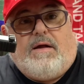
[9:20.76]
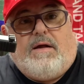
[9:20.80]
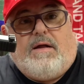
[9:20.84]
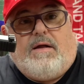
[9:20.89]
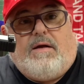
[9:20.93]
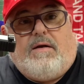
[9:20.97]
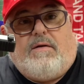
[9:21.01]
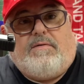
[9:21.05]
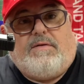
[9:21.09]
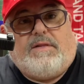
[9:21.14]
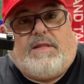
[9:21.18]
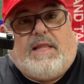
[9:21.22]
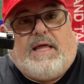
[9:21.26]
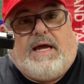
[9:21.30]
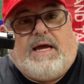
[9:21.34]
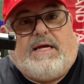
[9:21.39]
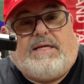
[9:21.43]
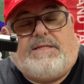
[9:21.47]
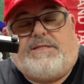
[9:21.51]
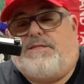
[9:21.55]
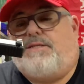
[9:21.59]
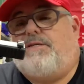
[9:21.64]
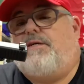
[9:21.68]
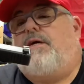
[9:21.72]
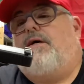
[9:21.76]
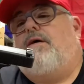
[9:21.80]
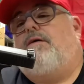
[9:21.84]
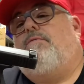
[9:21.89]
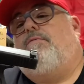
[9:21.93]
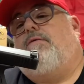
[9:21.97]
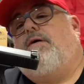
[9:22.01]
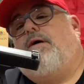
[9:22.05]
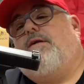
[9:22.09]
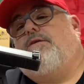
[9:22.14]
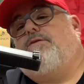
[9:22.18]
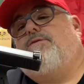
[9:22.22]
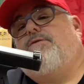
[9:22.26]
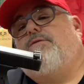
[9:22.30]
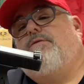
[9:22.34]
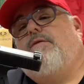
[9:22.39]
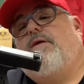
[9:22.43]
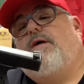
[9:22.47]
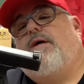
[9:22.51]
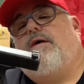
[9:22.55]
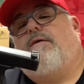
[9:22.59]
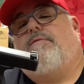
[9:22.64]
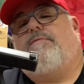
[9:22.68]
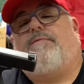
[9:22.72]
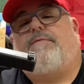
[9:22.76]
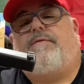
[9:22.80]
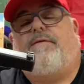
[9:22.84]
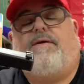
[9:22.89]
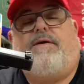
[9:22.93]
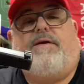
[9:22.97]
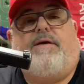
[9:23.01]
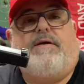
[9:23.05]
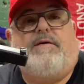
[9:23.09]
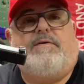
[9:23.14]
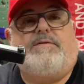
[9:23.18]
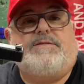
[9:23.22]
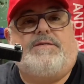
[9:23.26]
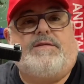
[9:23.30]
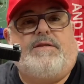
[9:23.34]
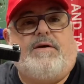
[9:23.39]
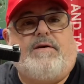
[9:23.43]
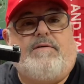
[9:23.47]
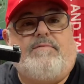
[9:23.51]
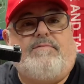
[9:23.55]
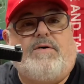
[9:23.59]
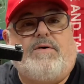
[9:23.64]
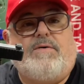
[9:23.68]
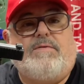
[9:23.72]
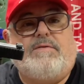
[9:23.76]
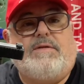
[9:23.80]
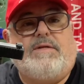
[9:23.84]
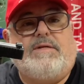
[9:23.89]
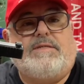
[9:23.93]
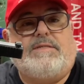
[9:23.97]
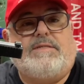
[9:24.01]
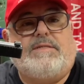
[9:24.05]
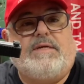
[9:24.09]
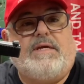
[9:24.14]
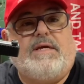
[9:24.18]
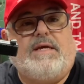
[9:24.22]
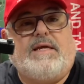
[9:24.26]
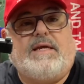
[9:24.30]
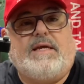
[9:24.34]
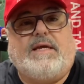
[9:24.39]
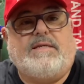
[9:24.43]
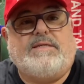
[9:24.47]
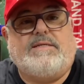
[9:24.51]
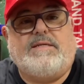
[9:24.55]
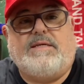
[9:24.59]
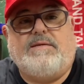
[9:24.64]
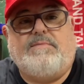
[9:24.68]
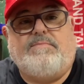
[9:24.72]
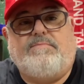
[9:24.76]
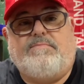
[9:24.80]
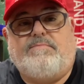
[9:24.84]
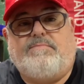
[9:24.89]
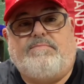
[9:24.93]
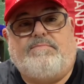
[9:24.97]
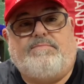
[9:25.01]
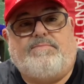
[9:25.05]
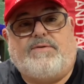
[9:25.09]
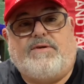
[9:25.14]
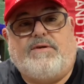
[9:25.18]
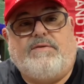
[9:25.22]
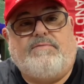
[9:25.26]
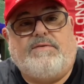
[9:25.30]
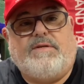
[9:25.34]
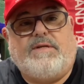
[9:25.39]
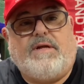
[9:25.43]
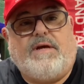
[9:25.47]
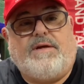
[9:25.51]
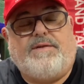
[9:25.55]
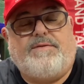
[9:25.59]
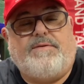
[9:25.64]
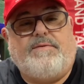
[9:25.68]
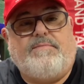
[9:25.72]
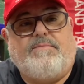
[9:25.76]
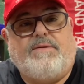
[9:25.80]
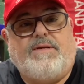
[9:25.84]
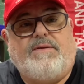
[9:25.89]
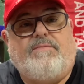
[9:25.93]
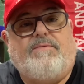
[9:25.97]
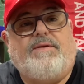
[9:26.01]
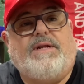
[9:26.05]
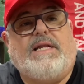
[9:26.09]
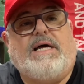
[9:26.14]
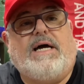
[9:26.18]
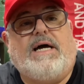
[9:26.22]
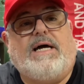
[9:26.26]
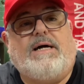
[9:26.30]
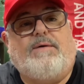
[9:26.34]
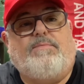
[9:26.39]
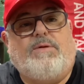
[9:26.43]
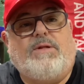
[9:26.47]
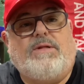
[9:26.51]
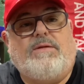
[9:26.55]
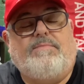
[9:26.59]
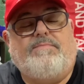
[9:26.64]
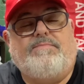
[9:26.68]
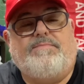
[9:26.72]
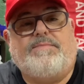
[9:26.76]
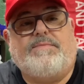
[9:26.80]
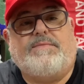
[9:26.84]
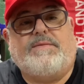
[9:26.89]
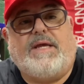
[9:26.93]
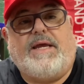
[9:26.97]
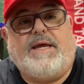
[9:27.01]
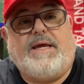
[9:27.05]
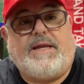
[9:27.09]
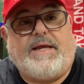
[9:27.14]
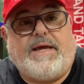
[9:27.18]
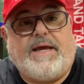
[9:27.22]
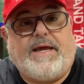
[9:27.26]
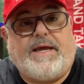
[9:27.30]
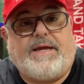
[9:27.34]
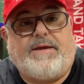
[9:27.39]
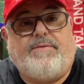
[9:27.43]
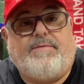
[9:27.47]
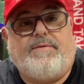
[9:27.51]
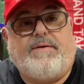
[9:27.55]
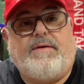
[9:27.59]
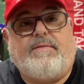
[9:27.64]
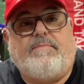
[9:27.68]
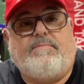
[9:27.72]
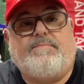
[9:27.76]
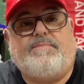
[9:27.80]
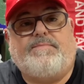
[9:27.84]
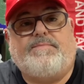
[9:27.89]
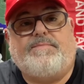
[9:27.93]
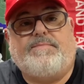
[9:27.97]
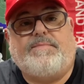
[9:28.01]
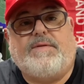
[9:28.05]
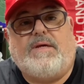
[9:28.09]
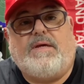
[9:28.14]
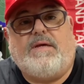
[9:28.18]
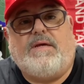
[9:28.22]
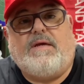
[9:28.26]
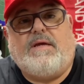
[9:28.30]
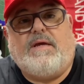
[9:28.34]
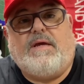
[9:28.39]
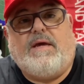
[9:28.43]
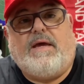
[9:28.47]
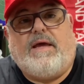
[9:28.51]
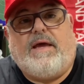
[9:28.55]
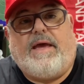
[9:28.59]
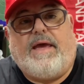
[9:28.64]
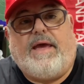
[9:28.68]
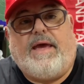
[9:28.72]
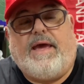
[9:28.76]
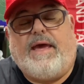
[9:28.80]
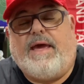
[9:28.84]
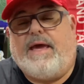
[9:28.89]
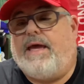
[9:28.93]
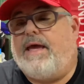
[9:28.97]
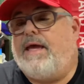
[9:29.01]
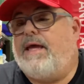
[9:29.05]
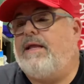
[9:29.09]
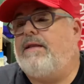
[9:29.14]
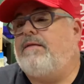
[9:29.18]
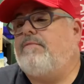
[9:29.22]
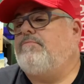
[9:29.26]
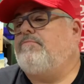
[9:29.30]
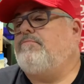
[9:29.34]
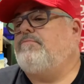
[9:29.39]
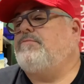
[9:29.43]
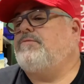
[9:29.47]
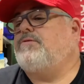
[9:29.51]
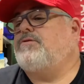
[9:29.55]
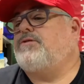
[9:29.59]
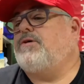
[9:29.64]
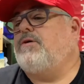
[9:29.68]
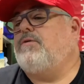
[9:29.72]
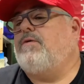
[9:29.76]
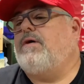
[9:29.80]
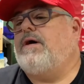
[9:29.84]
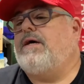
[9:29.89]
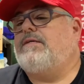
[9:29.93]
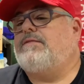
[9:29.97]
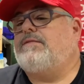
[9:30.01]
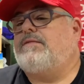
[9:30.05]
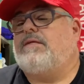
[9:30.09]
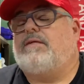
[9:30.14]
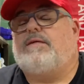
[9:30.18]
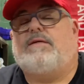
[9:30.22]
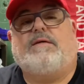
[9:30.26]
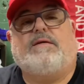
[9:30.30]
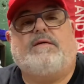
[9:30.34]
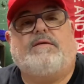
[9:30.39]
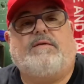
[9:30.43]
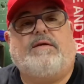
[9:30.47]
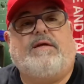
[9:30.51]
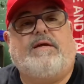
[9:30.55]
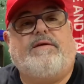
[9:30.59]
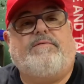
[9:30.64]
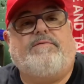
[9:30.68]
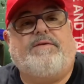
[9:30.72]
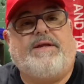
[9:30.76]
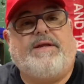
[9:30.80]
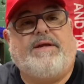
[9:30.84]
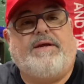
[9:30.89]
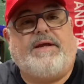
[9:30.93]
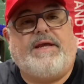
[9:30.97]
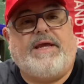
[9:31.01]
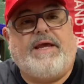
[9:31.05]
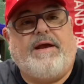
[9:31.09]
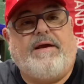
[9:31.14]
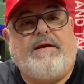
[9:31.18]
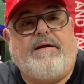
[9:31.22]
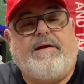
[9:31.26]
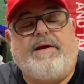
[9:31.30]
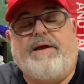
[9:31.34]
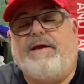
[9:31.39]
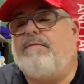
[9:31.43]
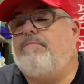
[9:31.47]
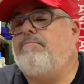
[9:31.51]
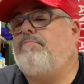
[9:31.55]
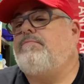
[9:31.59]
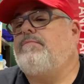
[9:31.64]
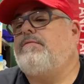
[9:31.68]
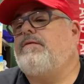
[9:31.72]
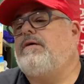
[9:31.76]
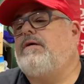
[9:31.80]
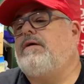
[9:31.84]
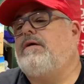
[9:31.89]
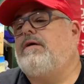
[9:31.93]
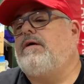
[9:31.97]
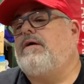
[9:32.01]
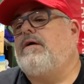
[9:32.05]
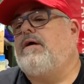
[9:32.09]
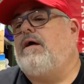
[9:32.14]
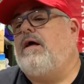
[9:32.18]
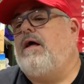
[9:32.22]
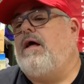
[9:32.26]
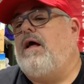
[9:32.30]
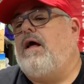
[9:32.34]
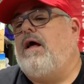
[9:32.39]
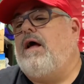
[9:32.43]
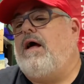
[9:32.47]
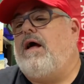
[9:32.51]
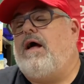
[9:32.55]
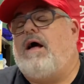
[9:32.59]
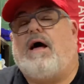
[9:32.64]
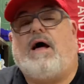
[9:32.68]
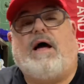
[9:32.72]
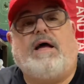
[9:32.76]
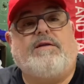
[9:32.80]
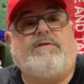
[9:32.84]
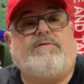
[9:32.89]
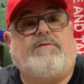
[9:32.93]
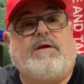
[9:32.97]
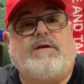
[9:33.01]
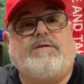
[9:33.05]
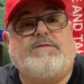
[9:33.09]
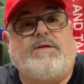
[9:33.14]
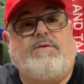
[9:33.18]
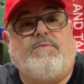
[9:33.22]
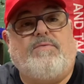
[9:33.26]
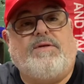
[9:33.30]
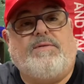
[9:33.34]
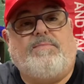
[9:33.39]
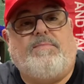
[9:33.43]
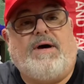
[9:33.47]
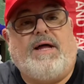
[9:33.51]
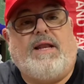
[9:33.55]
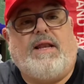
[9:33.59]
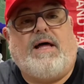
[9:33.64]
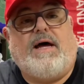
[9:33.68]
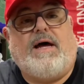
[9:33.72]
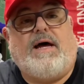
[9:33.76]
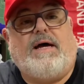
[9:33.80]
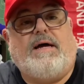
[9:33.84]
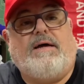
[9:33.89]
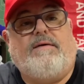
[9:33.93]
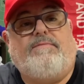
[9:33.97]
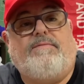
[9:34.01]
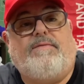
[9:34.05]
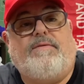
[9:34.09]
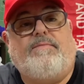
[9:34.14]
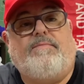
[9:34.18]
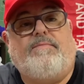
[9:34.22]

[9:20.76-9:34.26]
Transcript: Over the last, 2.5, 3 years that I've owned this thing, it's proven nothing but reliable and accurate. And so as an everyday carry, I trust it with my life.